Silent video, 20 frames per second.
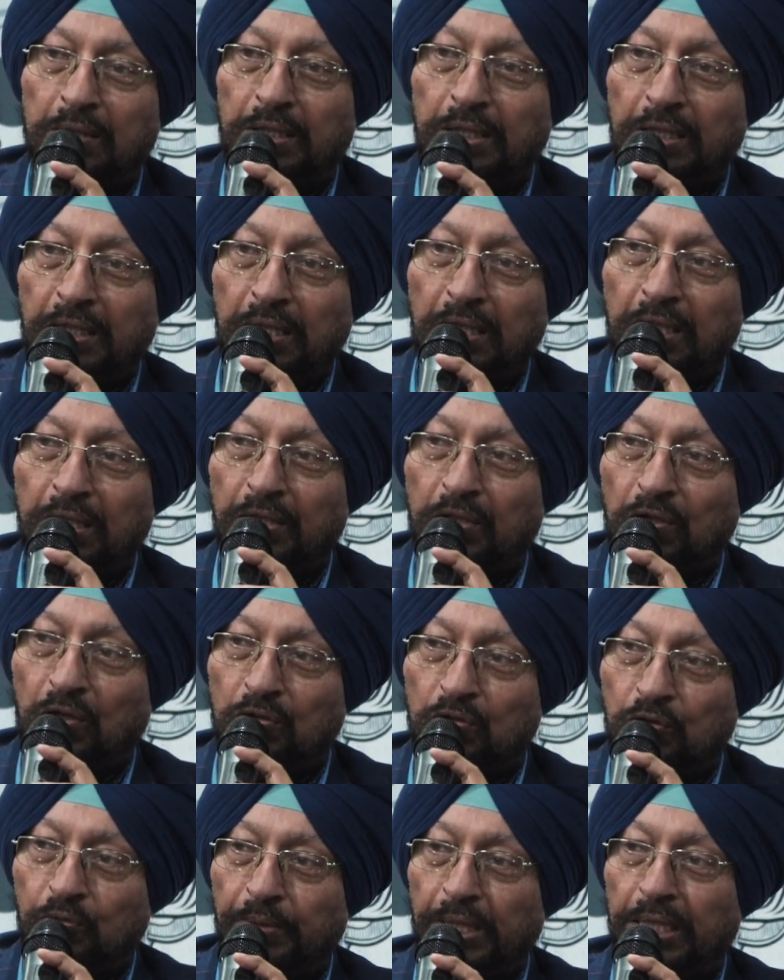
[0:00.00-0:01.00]
key
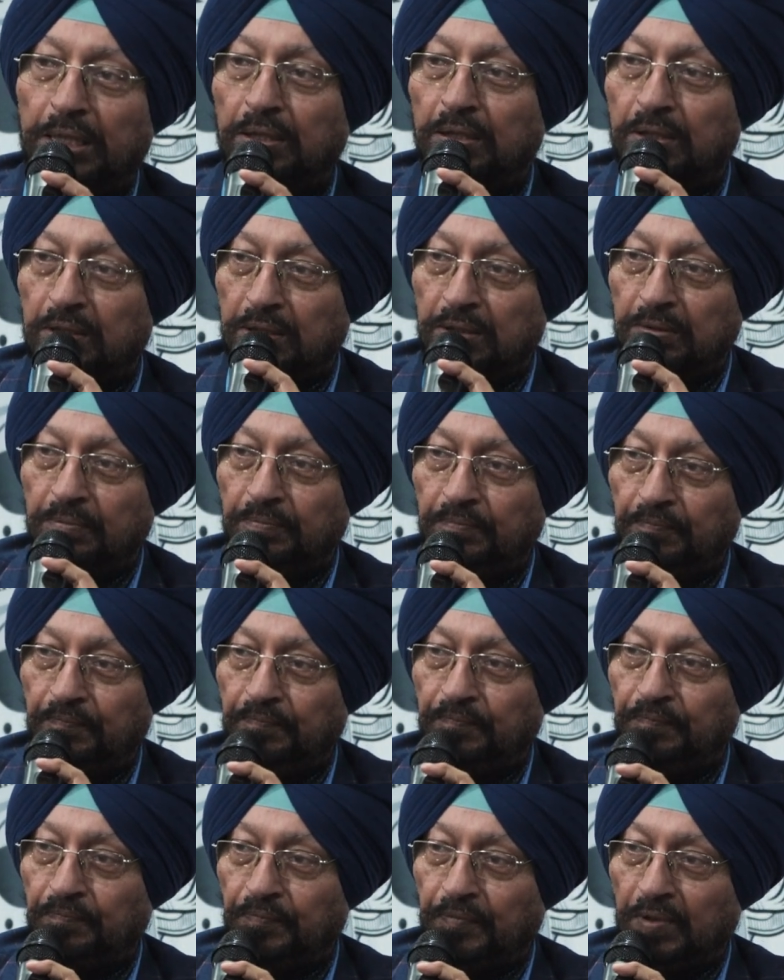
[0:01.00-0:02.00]
document
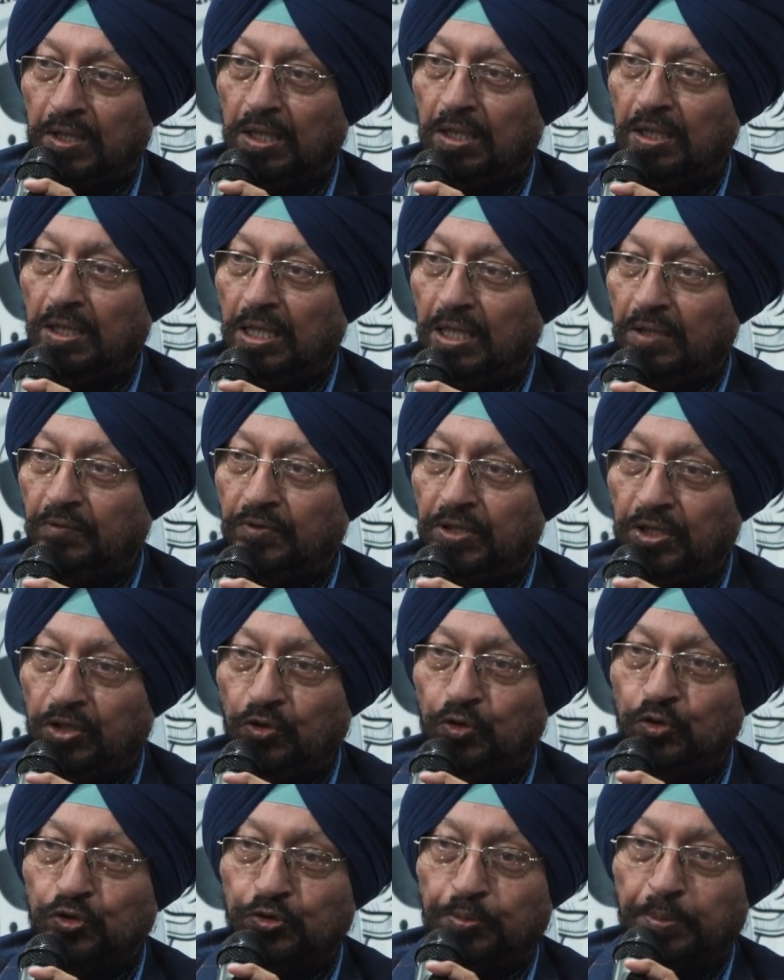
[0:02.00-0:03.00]
in
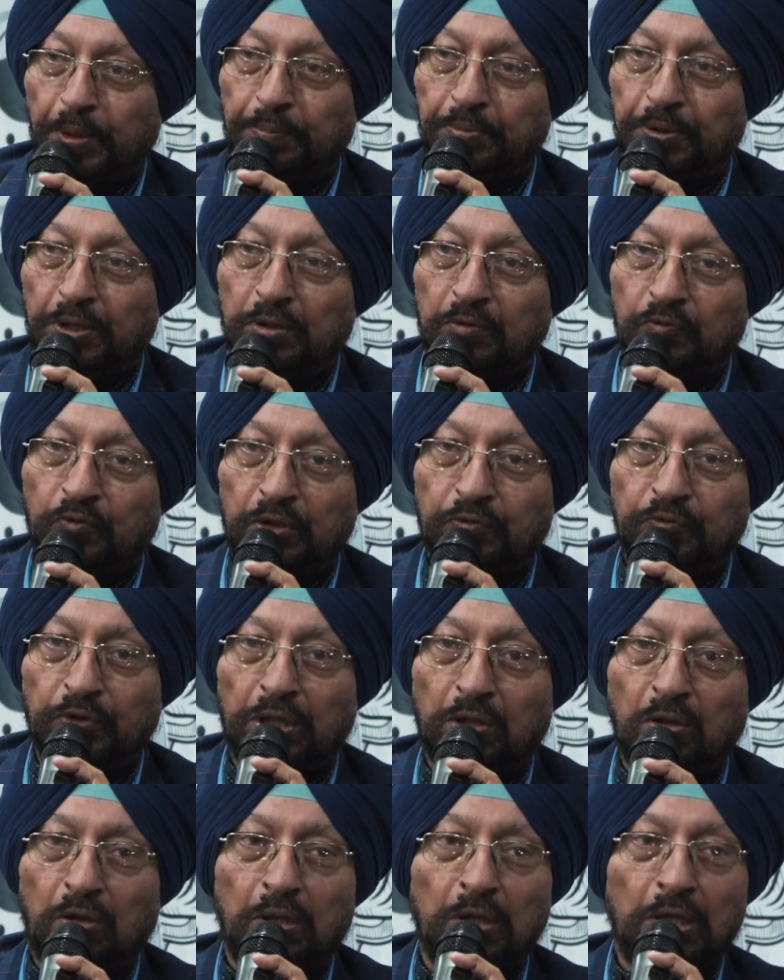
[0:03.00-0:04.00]
every newspaper, what
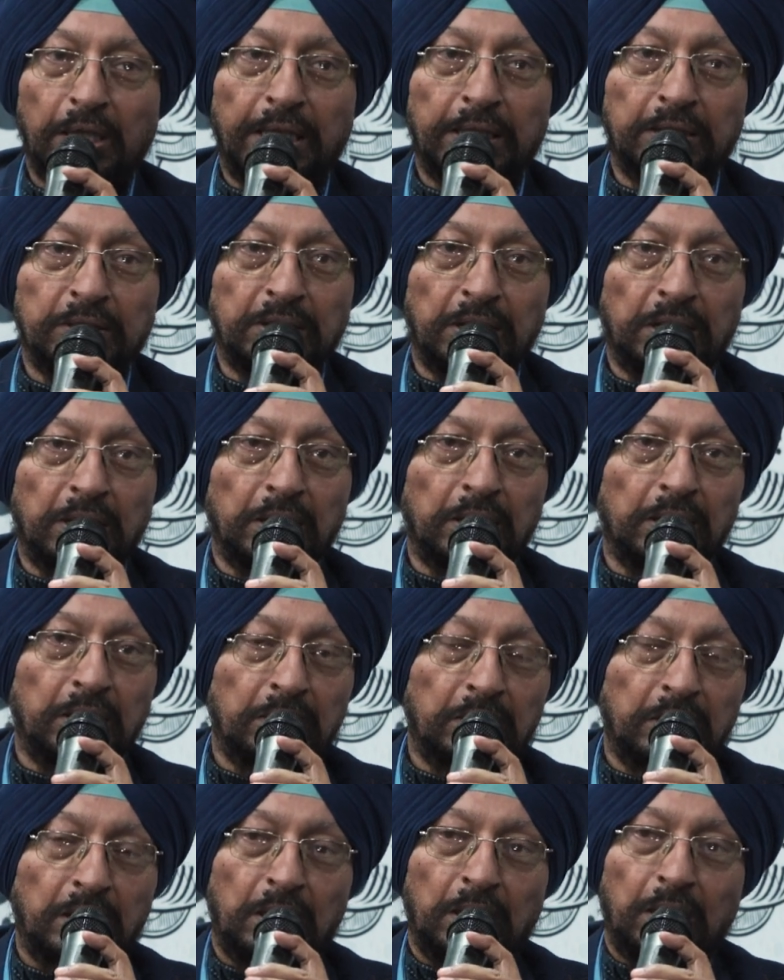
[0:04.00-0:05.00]
we called as
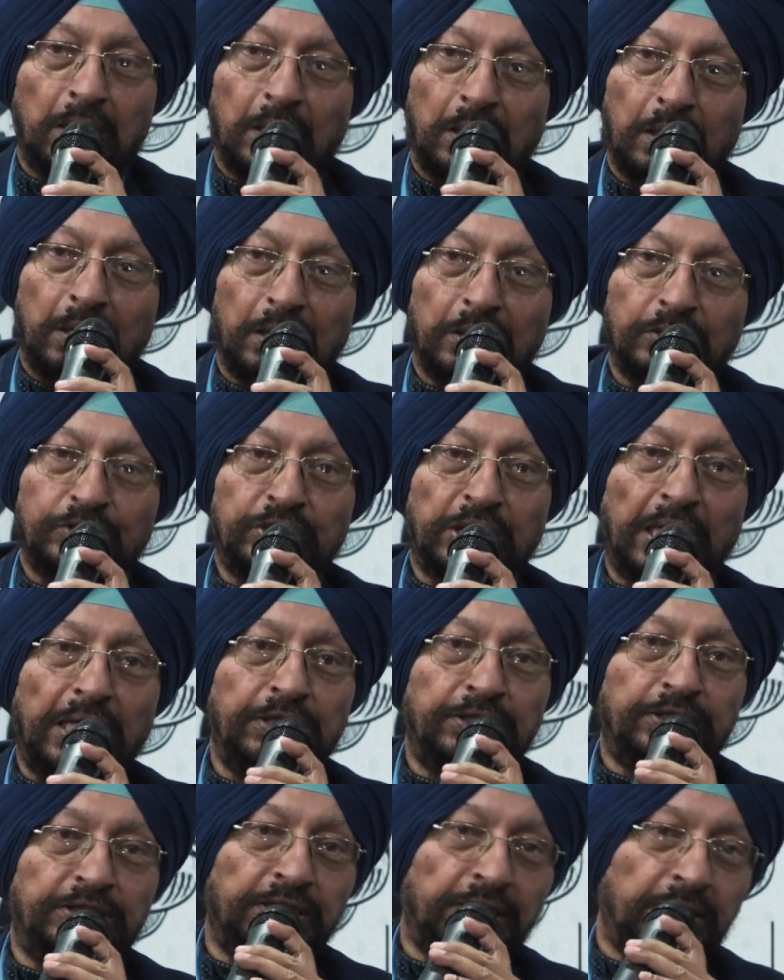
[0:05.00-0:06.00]
the
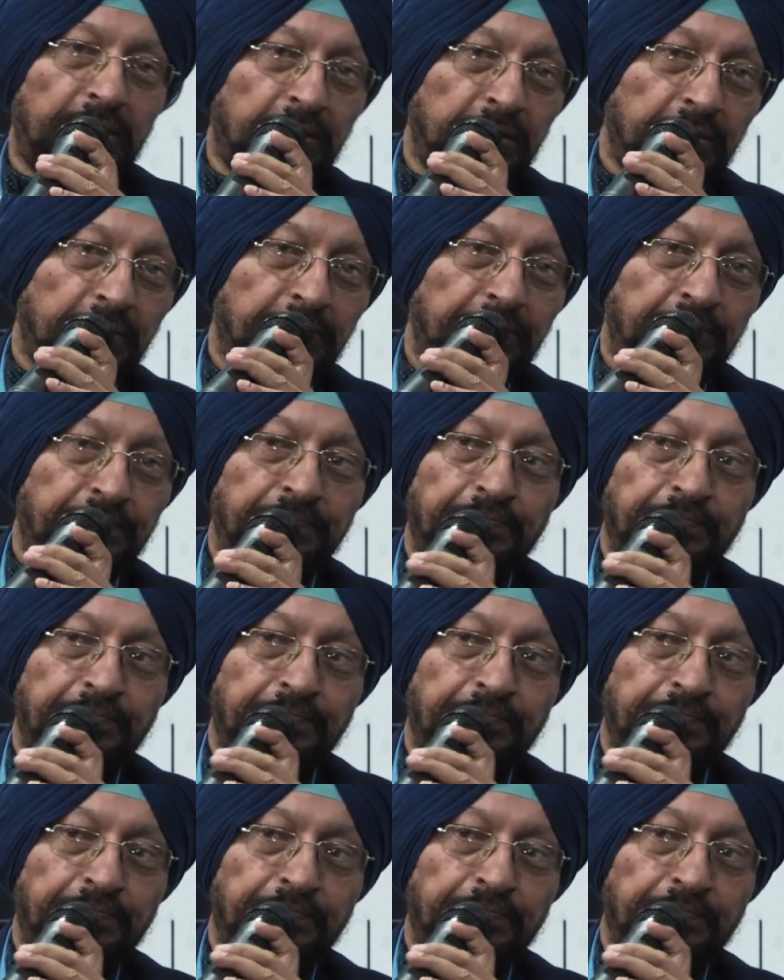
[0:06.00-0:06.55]
style sheet.